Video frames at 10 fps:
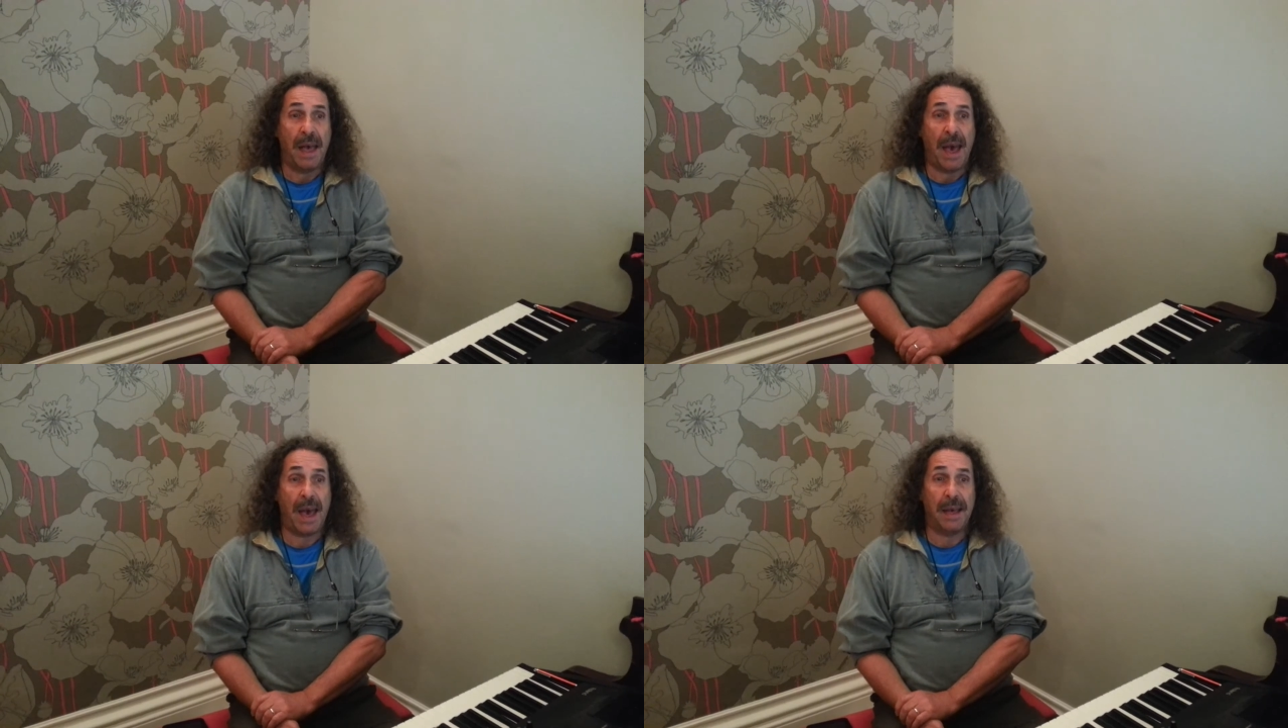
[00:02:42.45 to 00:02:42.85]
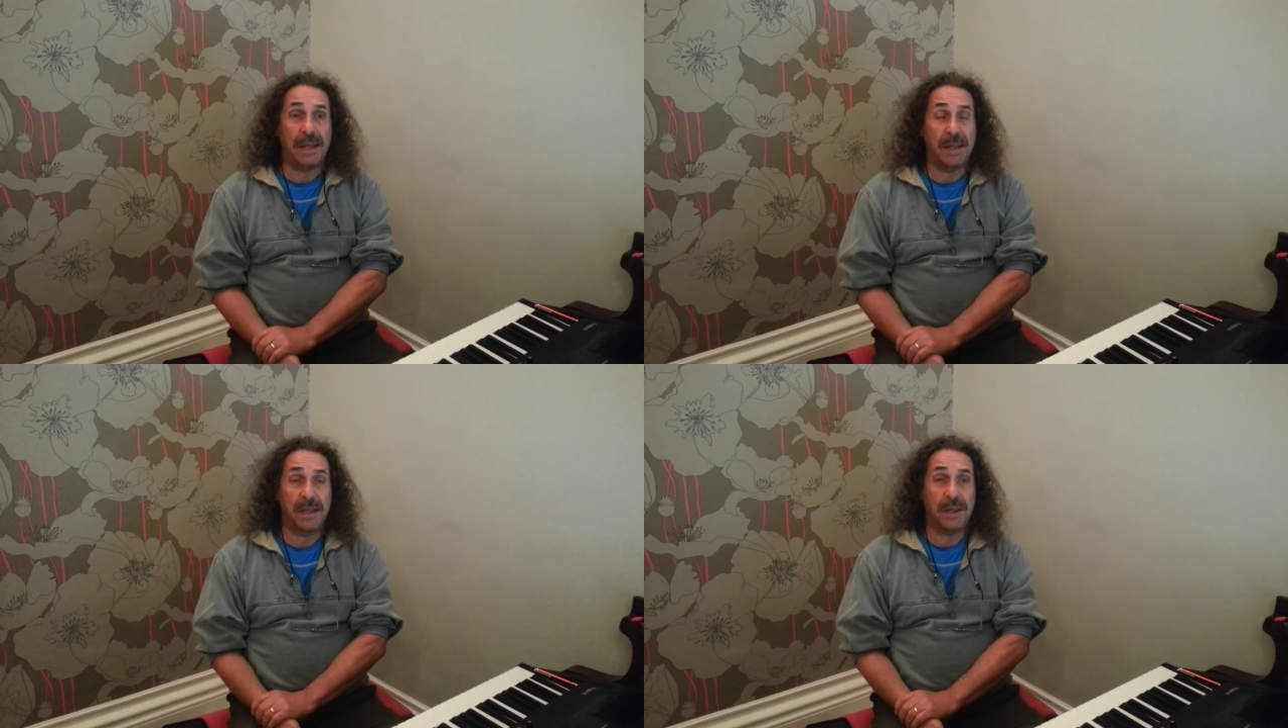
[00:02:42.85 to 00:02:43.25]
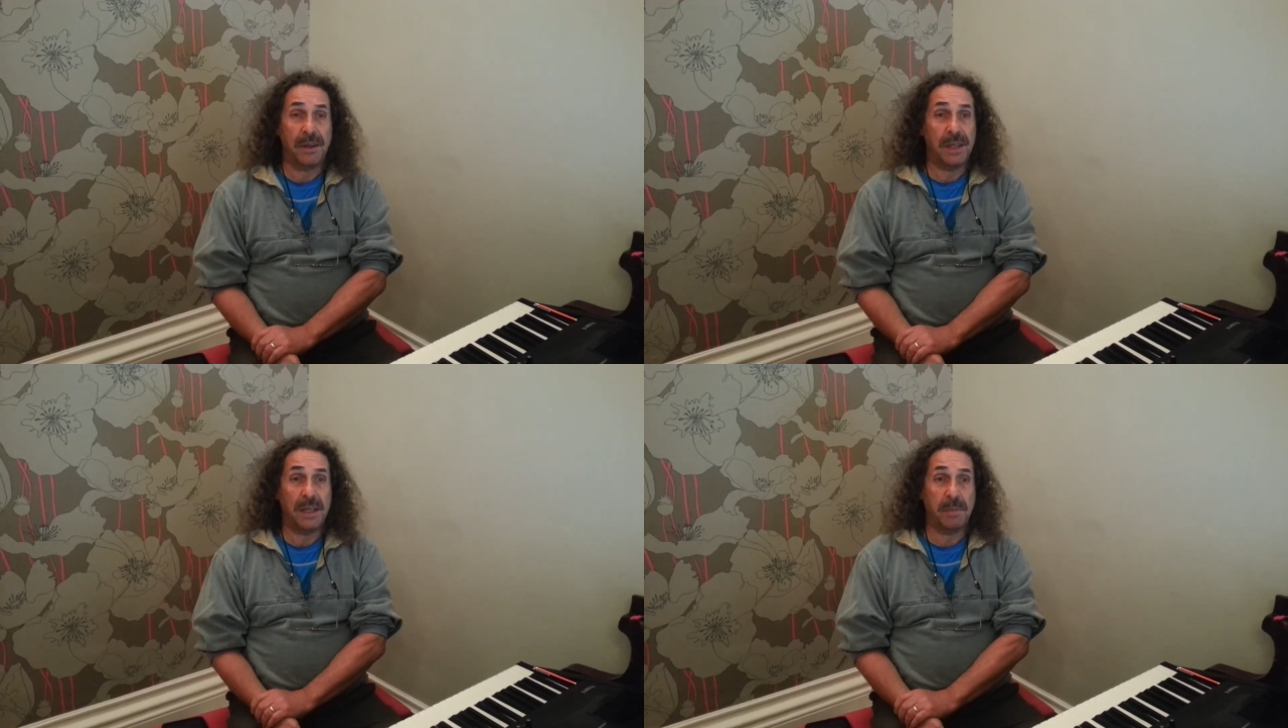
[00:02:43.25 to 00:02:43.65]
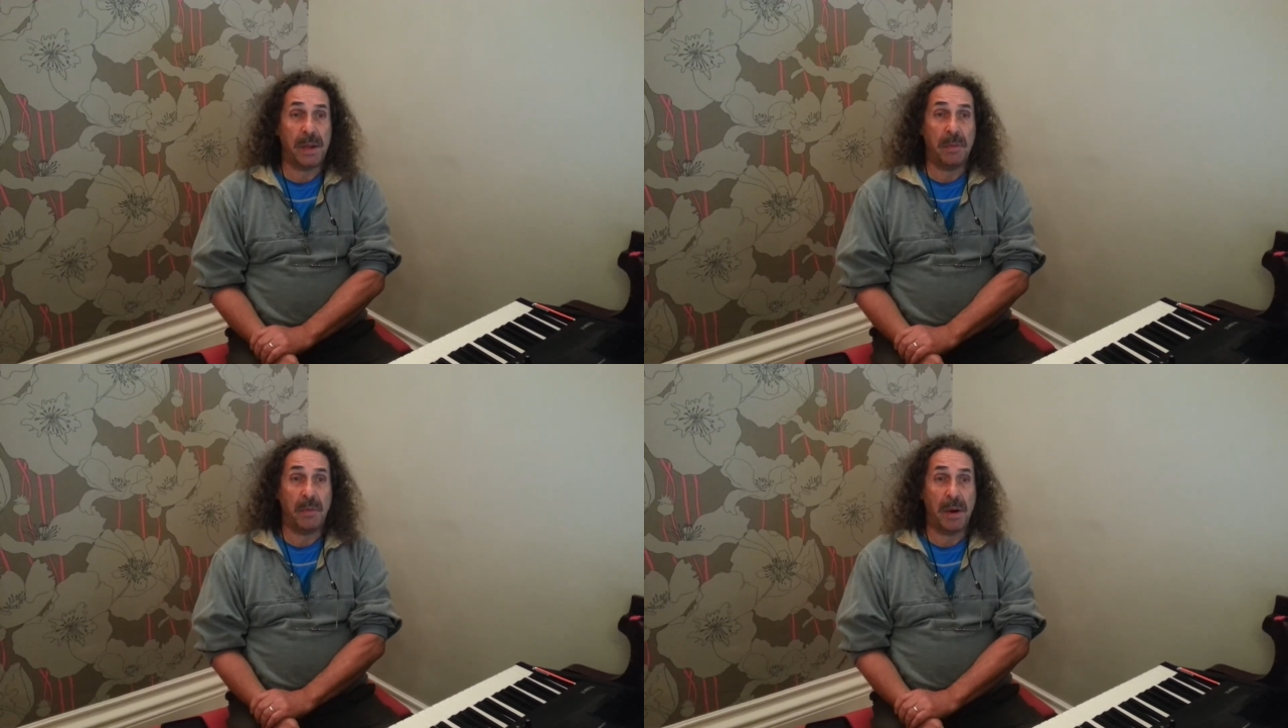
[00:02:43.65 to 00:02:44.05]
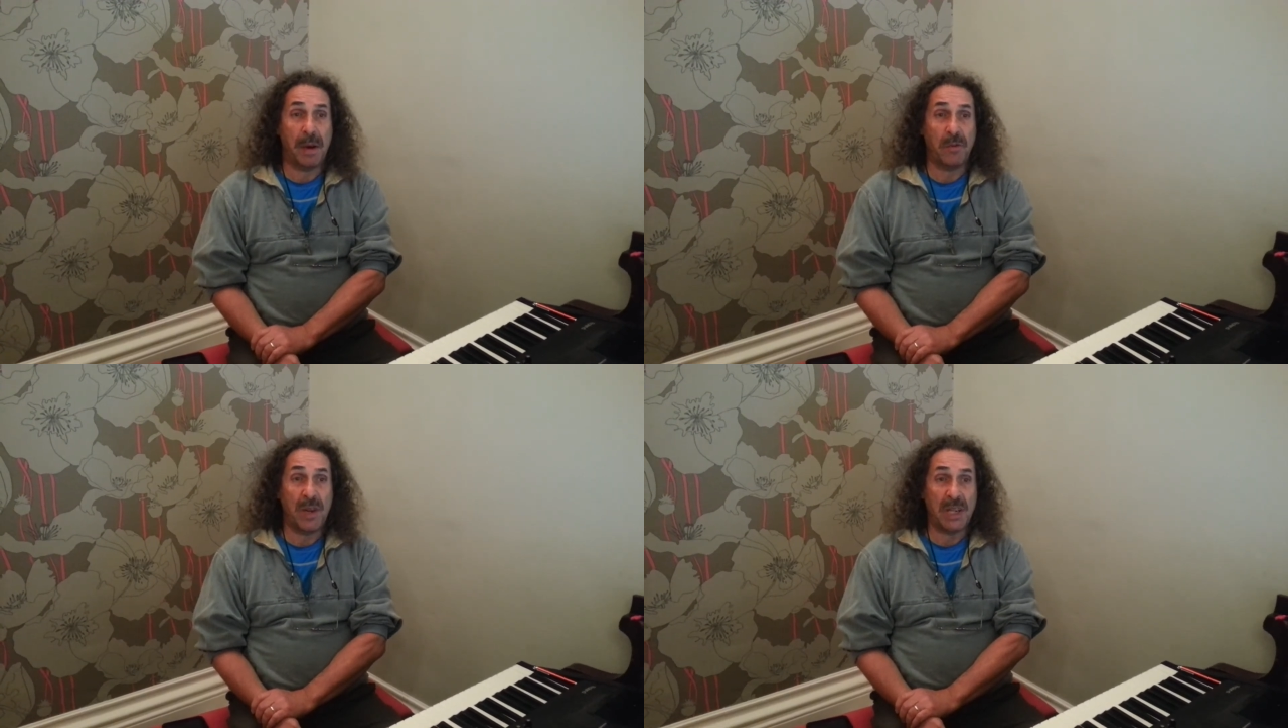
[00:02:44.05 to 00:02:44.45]
And these people might
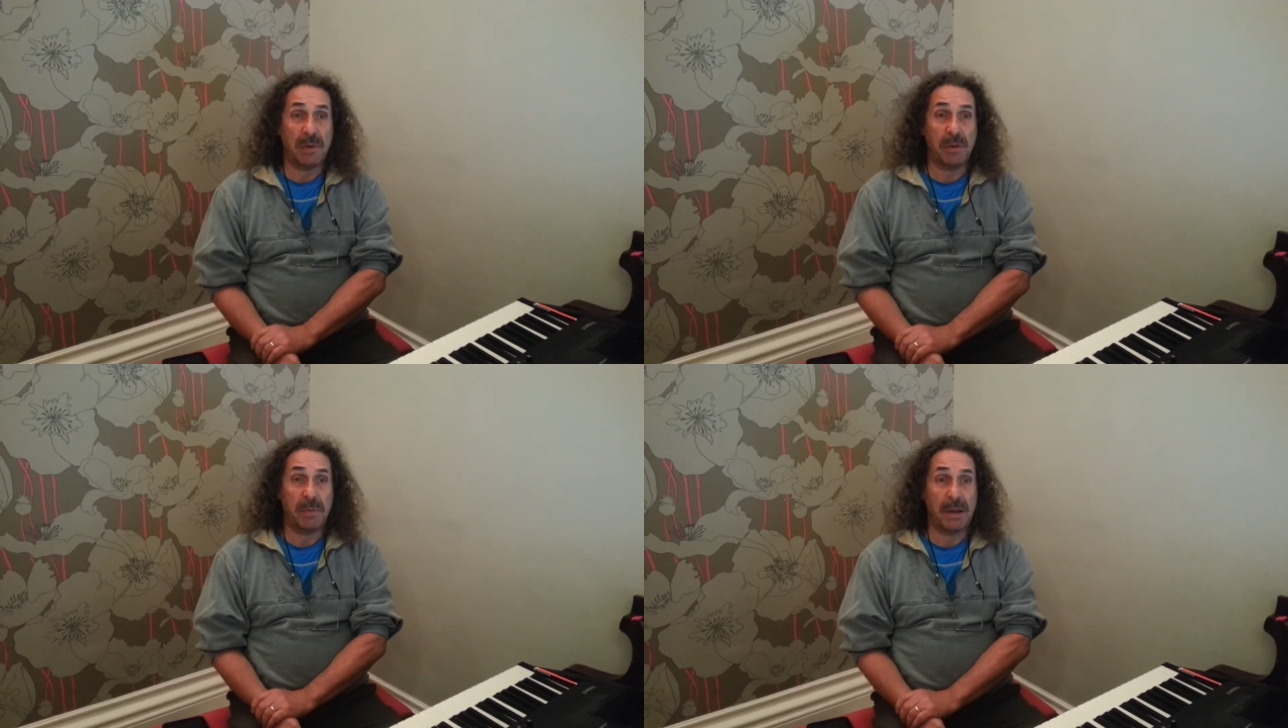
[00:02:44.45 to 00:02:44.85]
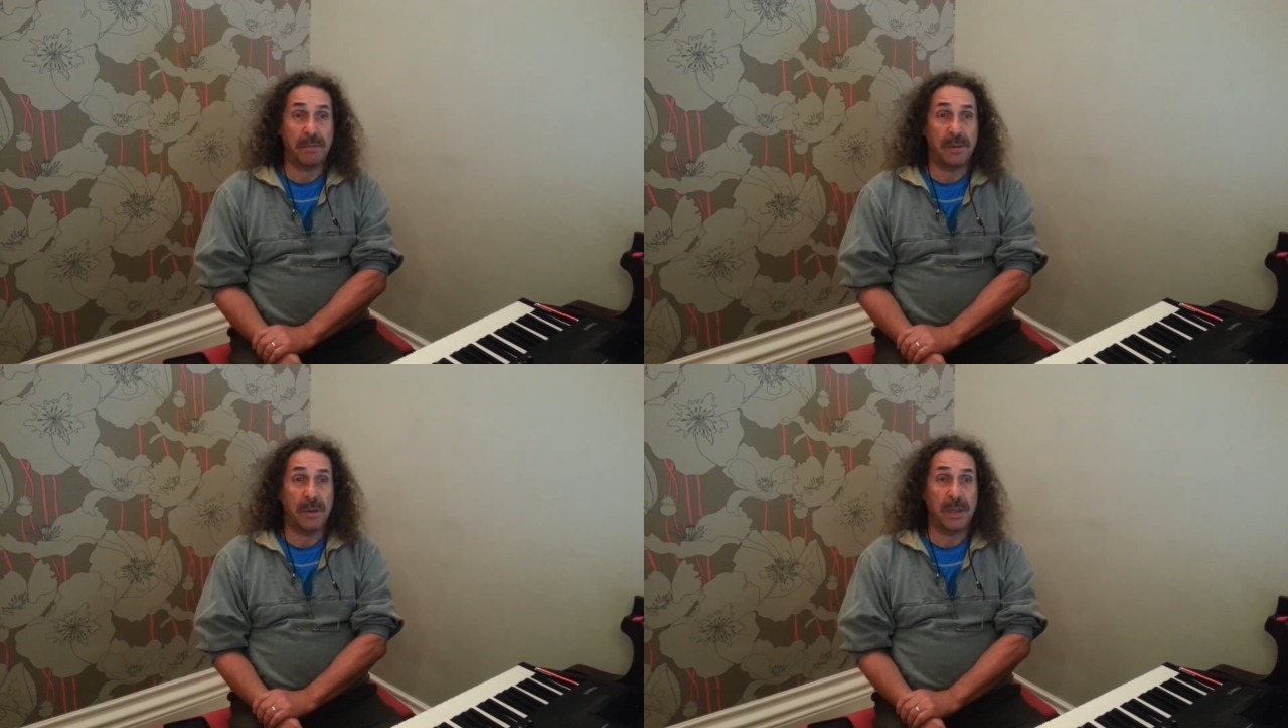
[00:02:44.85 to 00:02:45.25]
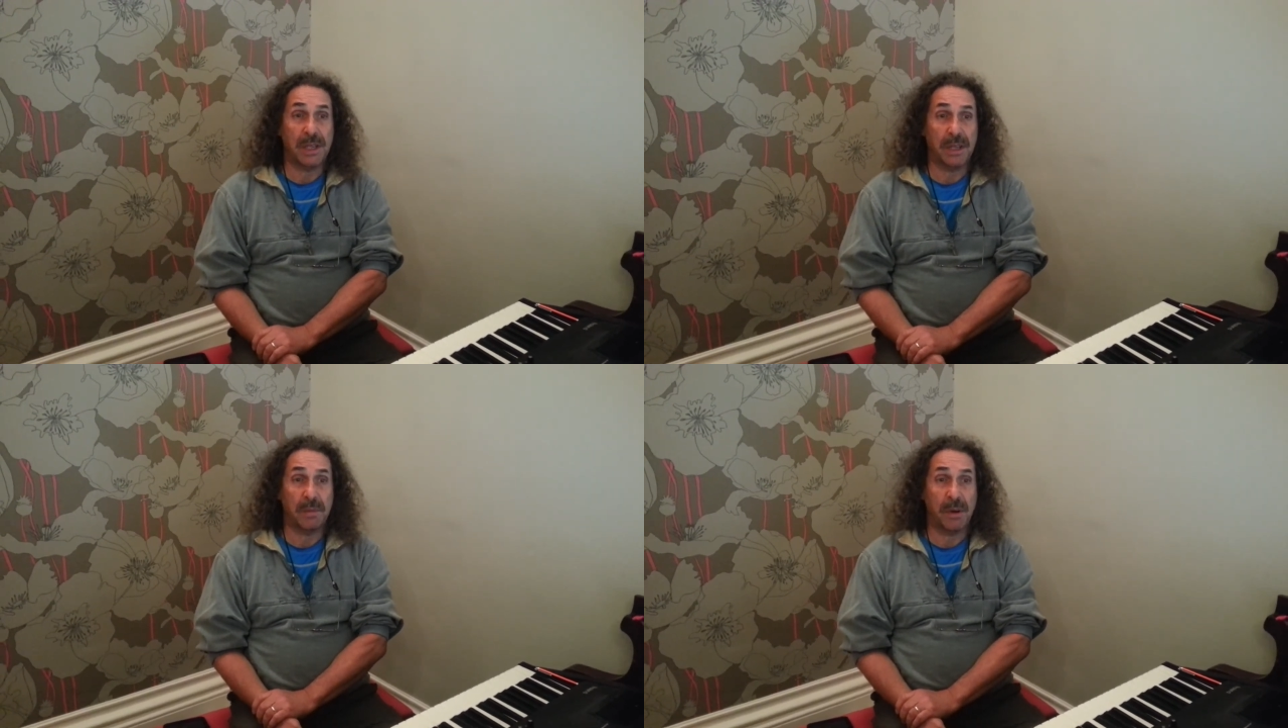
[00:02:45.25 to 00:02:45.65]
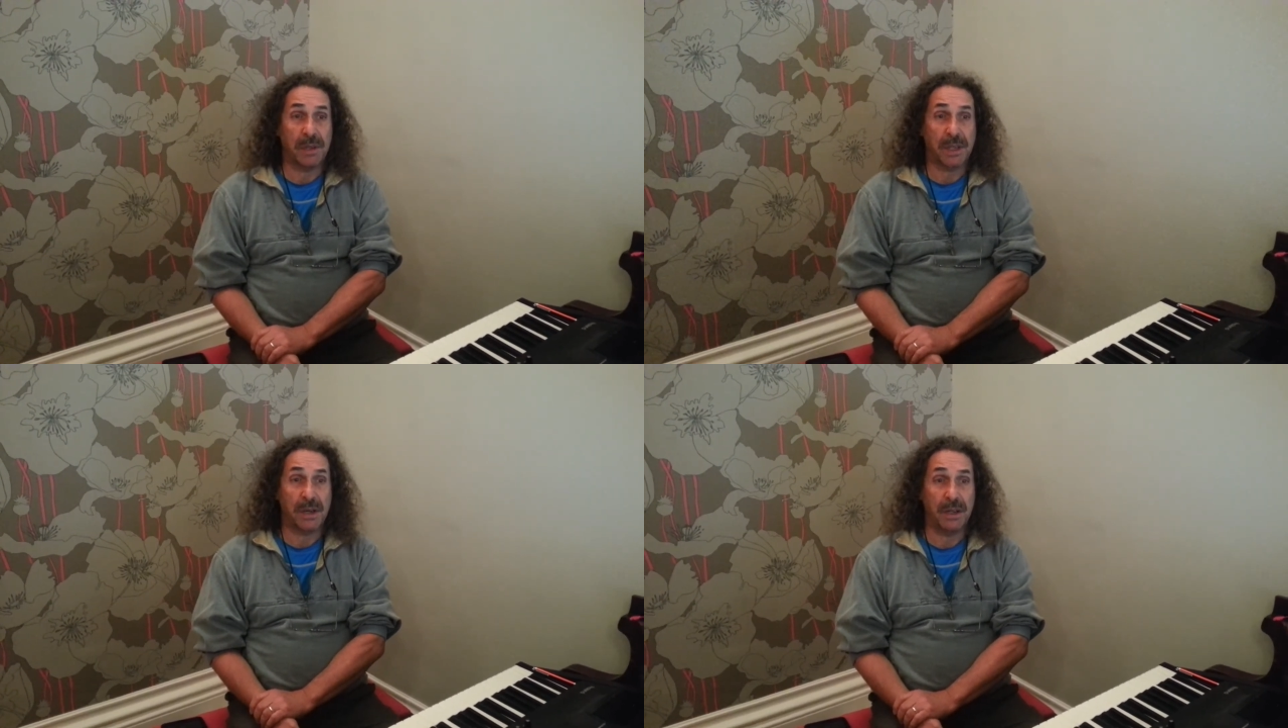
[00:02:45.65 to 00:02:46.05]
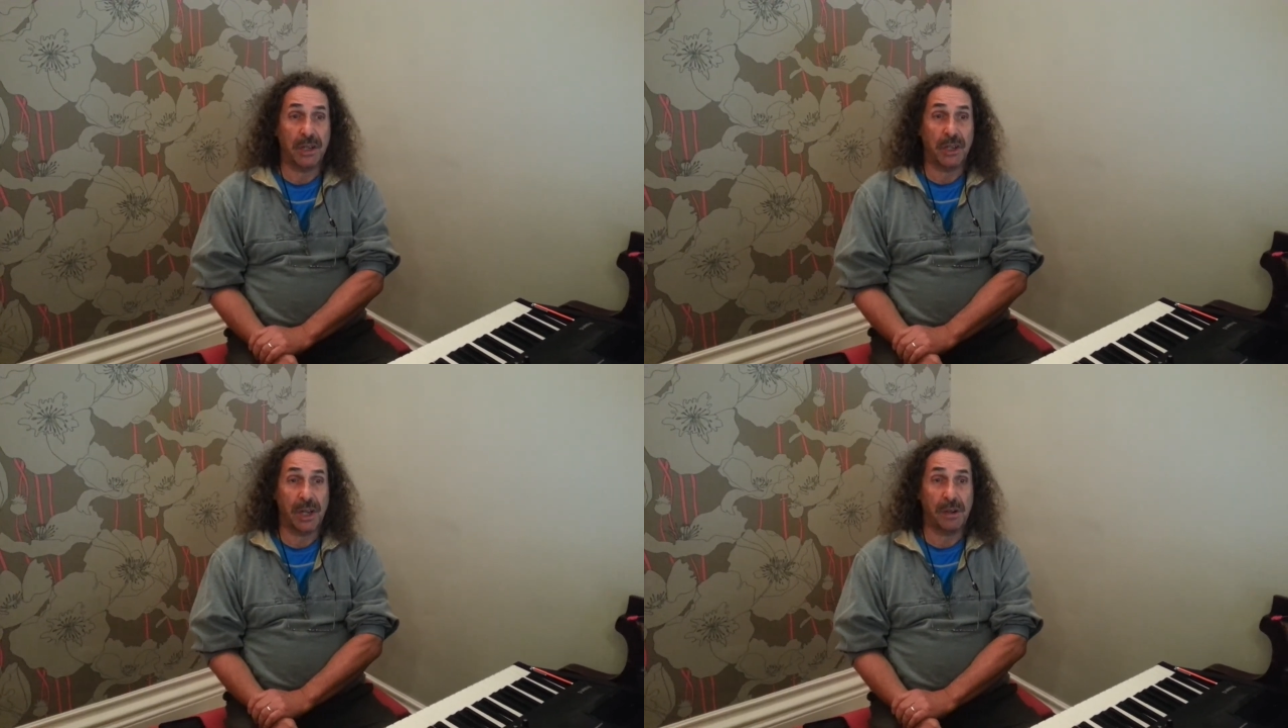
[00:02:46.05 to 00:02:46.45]
pay a reasonable amount for using the PostCardie
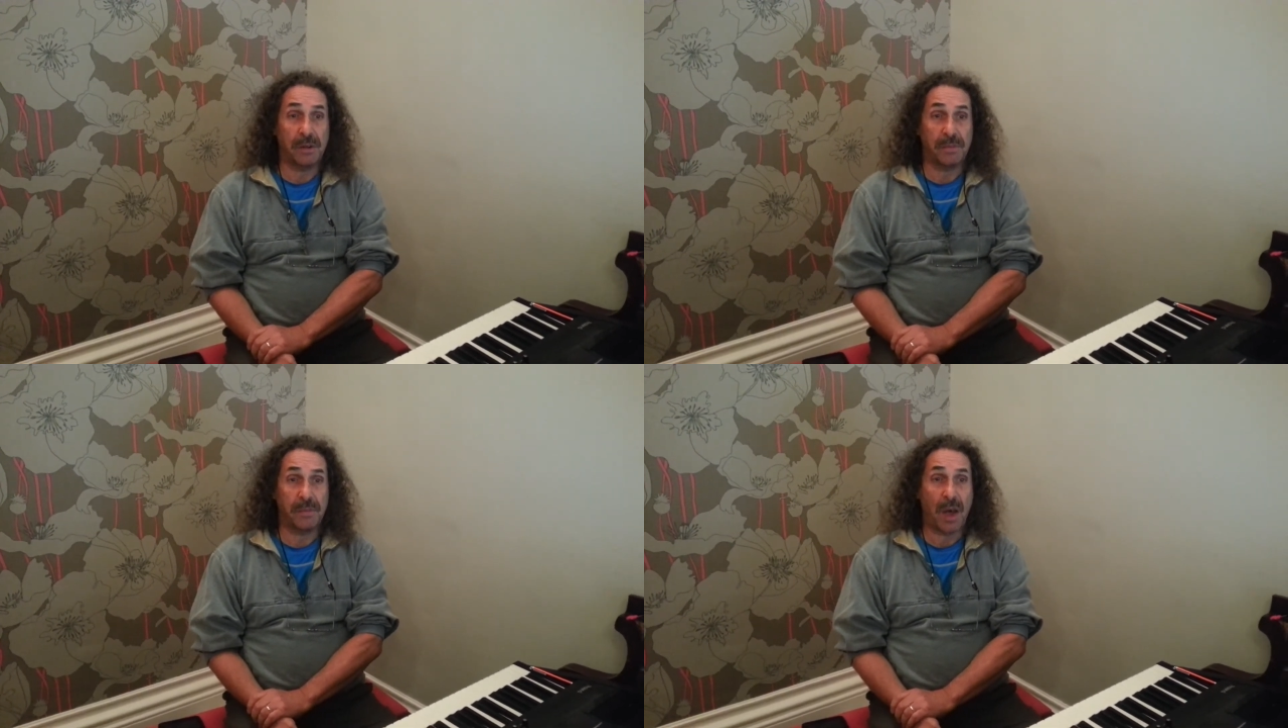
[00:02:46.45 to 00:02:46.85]
channel,